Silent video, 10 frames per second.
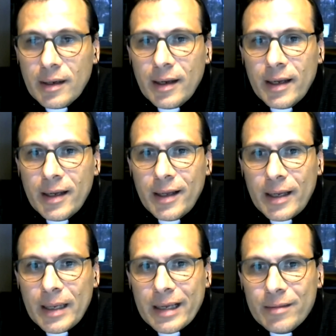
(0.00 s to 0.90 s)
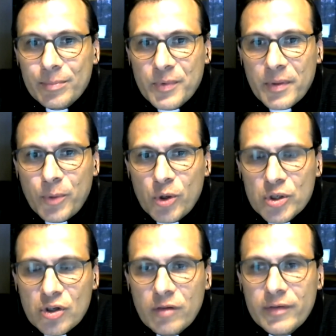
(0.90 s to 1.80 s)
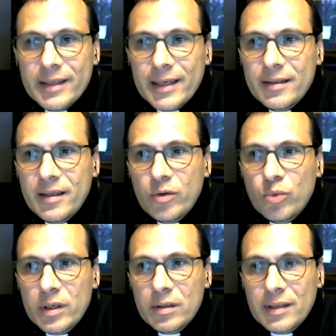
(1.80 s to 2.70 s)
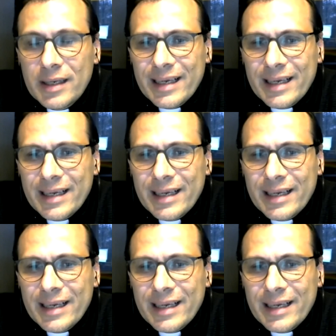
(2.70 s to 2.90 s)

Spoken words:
the post-COVID-19 world